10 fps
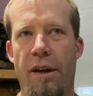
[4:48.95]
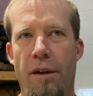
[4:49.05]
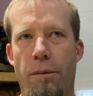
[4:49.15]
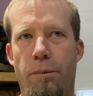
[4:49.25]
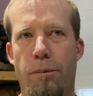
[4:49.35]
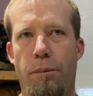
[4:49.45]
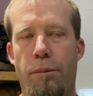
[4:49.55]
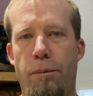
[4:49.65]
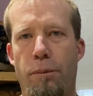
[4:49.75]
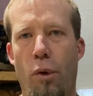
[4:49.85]
they
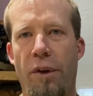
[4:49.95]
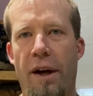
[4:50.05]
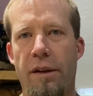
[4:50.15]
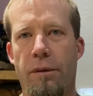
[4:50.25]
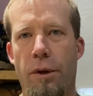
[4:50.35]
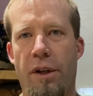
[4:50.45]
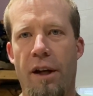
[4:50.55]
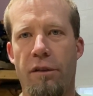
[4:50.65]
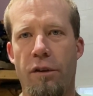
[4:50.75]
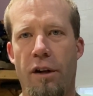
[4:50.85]
pulled that rear
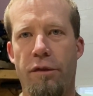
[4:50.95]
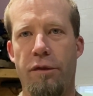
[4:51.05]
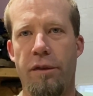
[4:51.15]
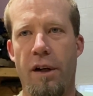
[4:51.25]
case off,